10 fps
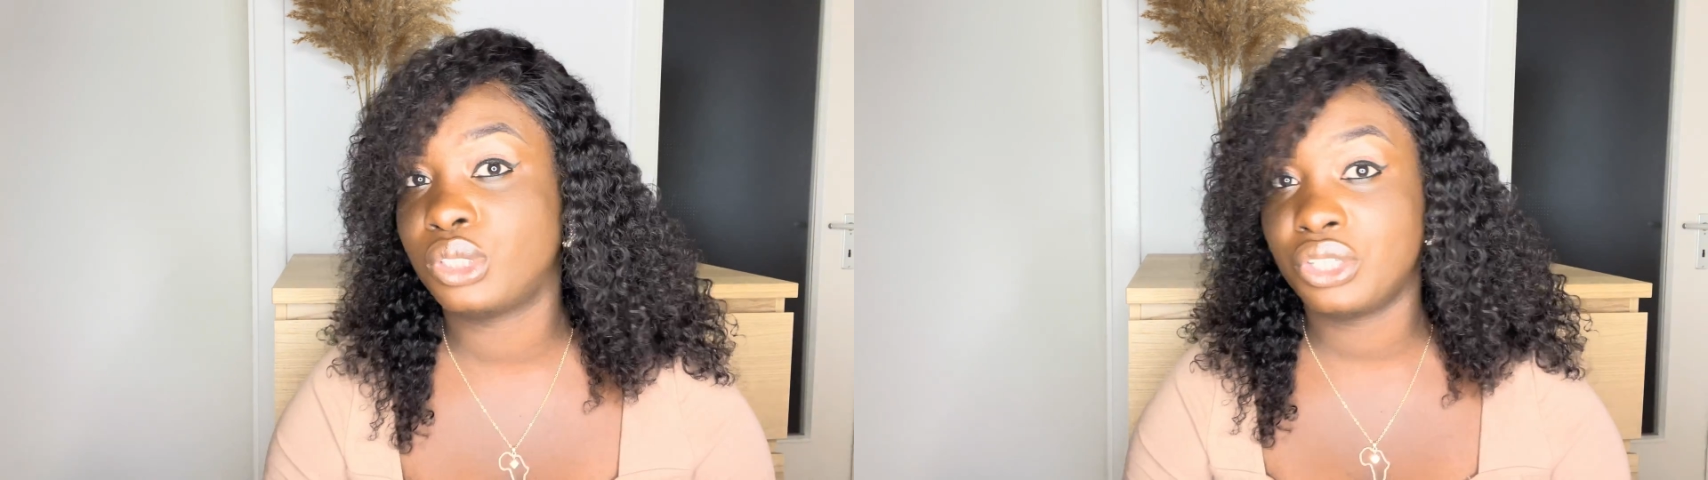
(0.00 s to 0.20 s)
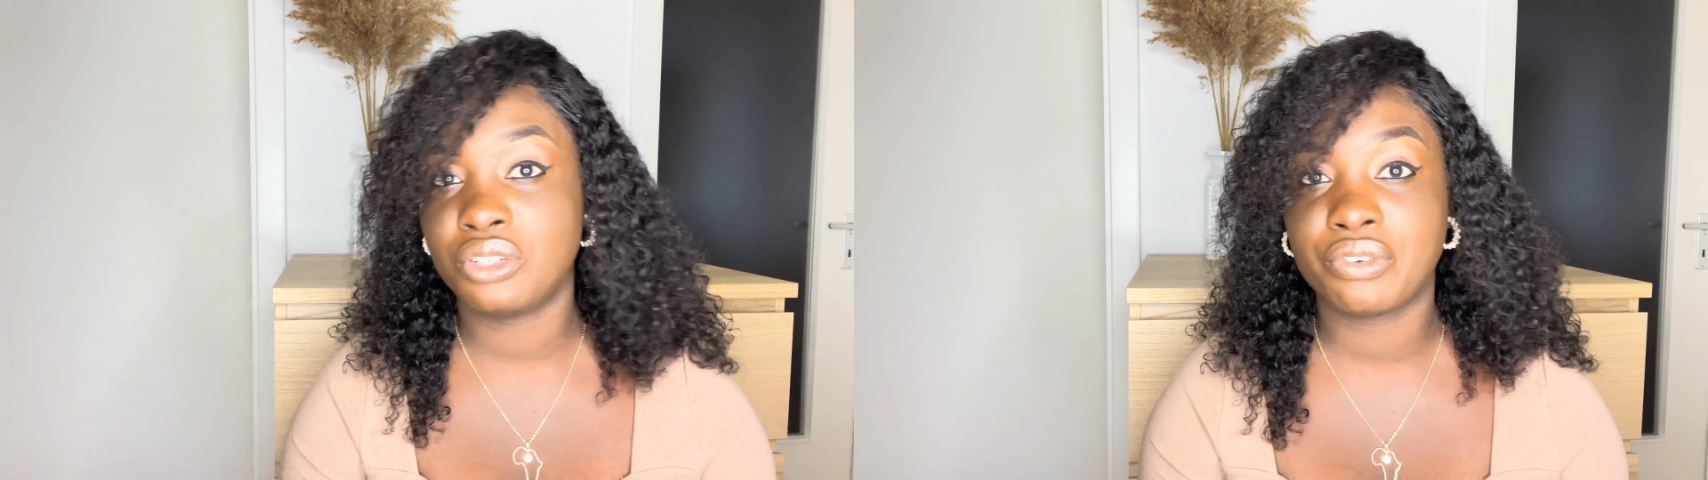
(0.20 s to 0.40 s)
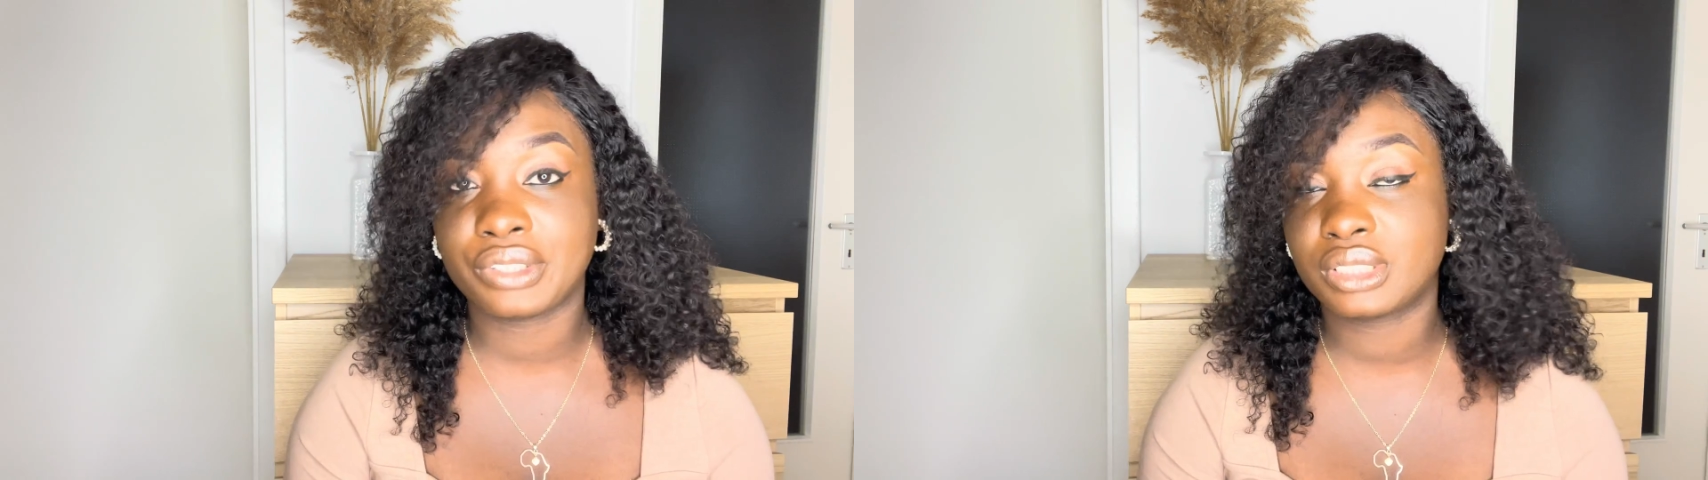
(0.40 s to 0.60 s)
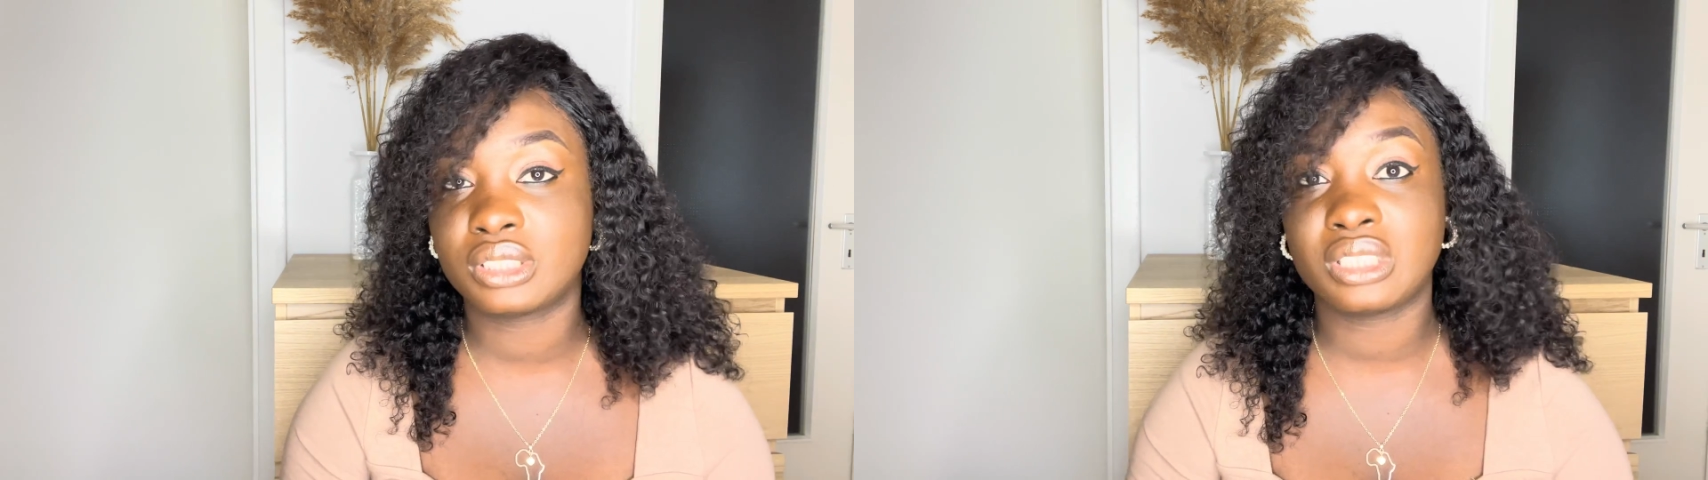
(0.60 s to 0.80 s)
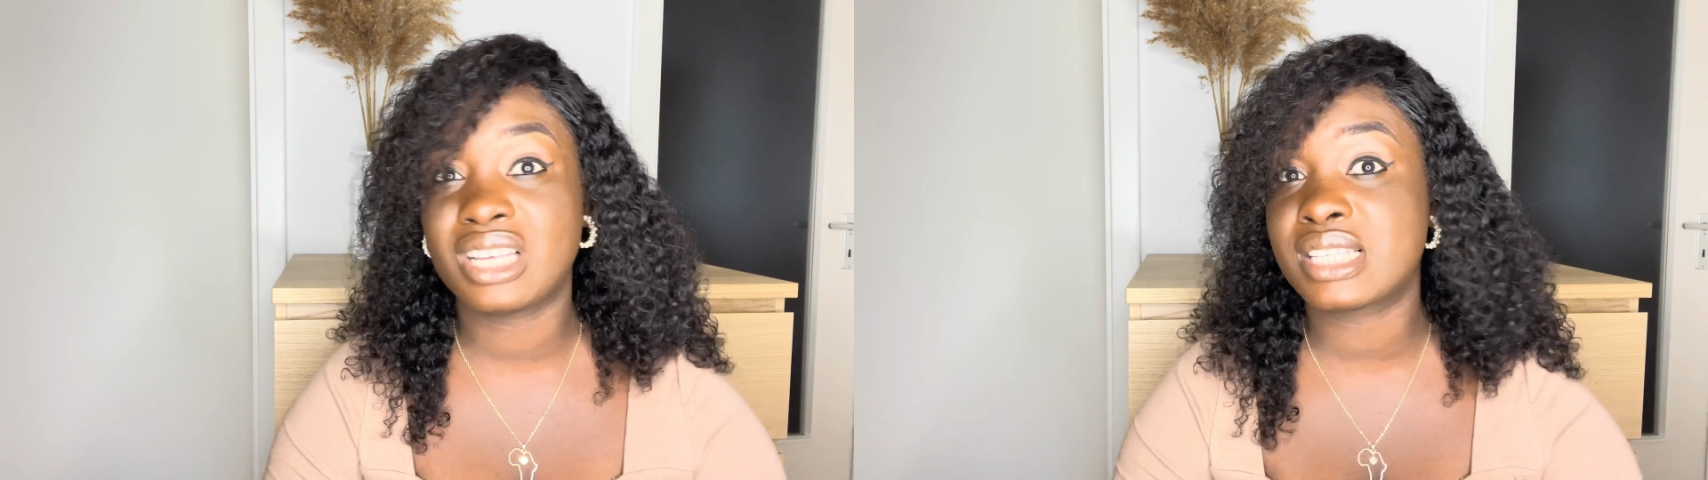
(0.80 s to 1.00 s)

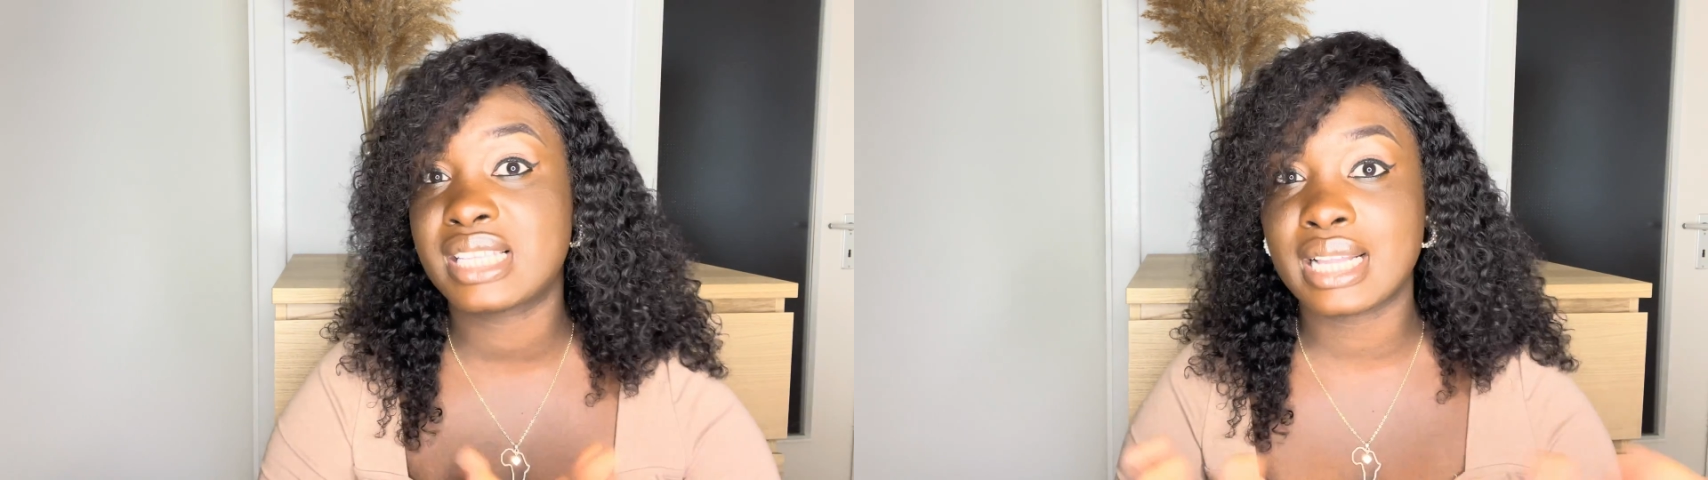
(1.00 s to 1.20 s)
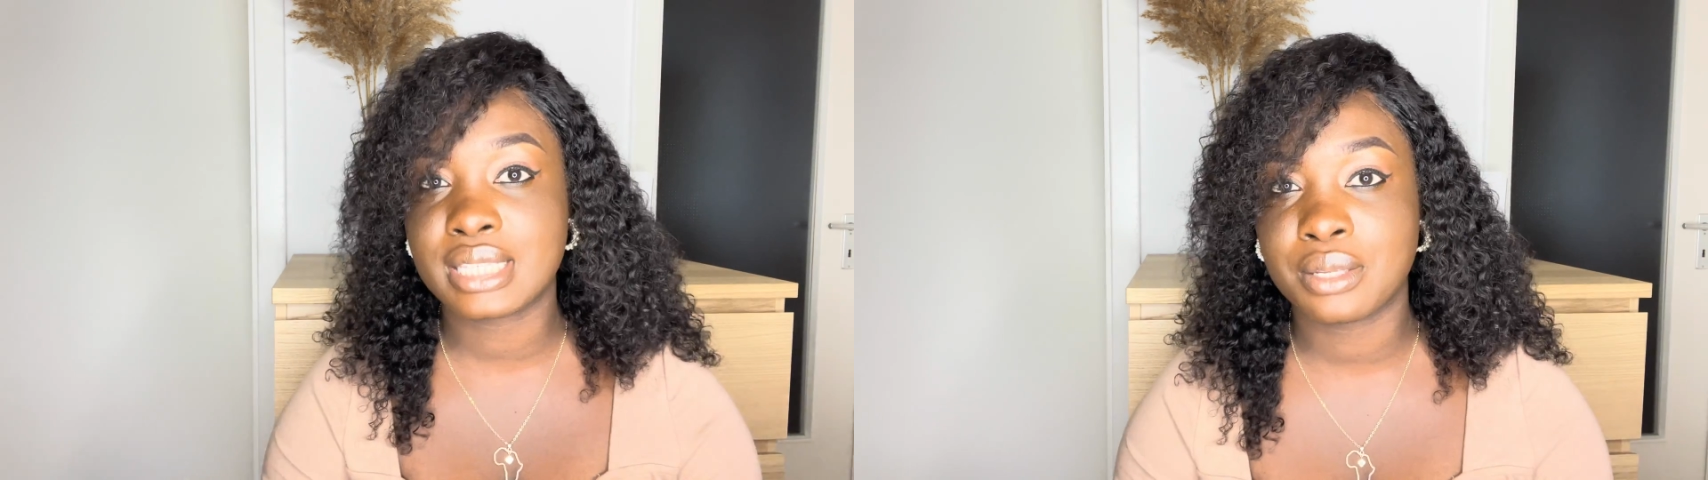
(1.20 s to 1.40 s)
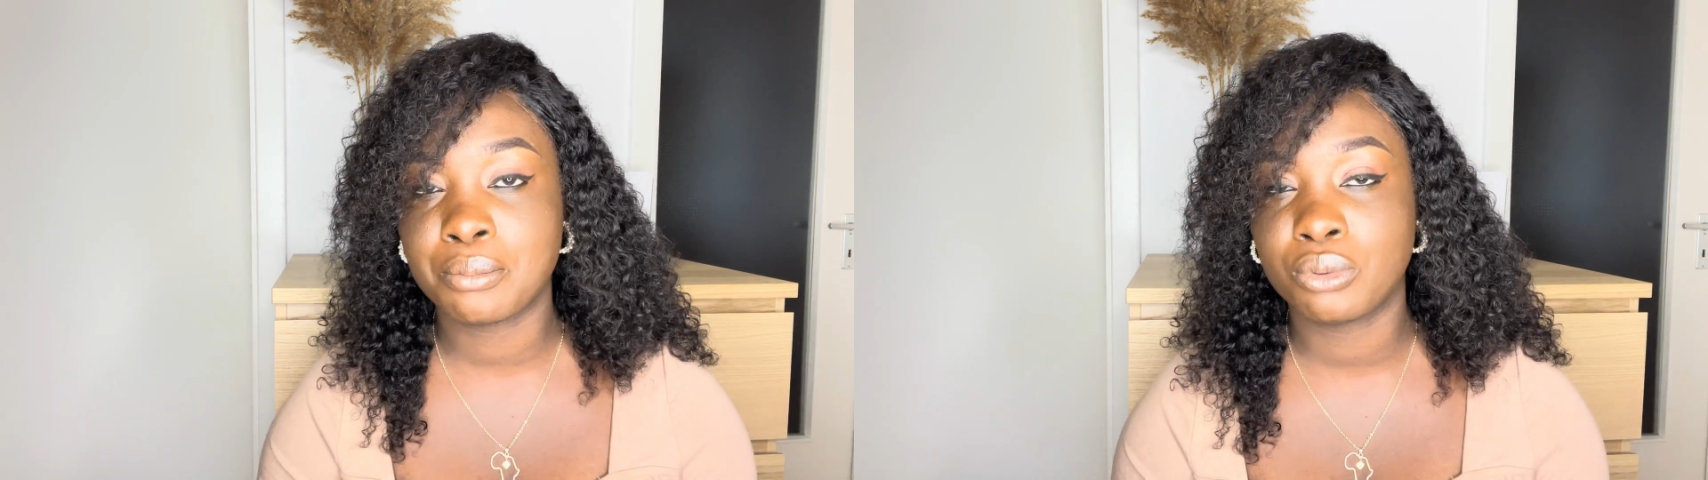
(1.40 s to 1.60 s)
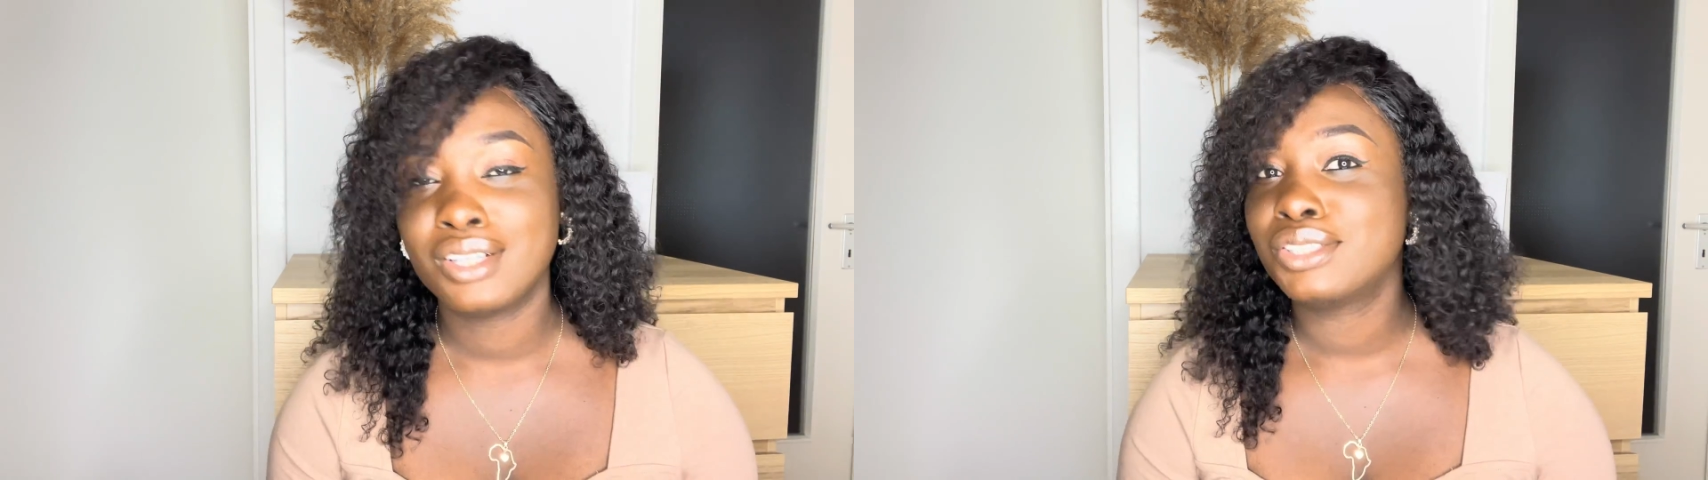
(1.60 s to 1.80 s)
university. It's that simple.